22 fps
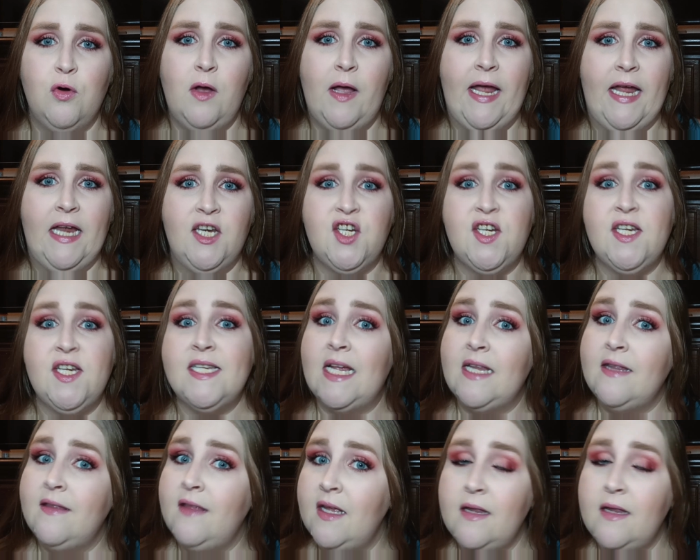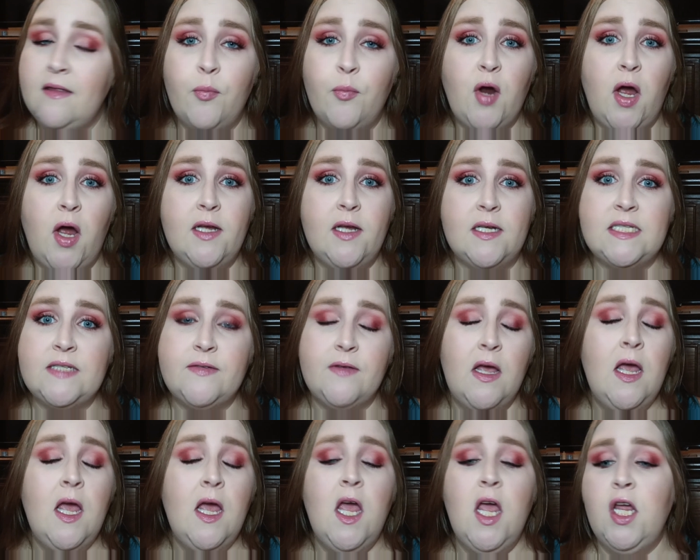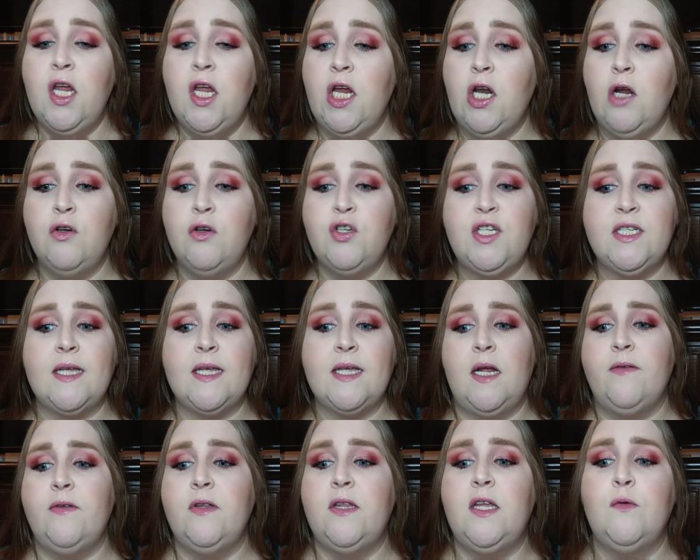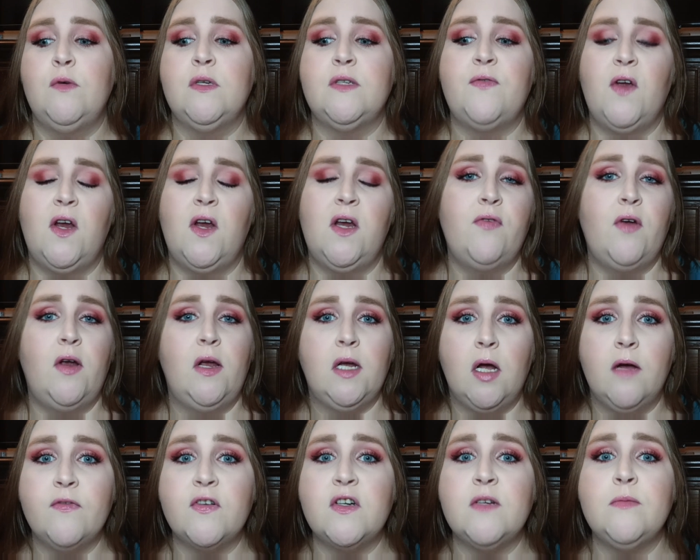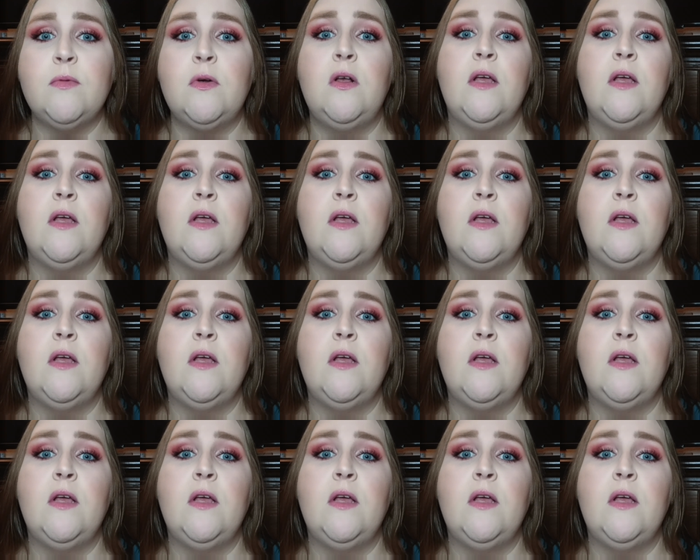And she said that the products, you know, she said everything was very, very comfortable.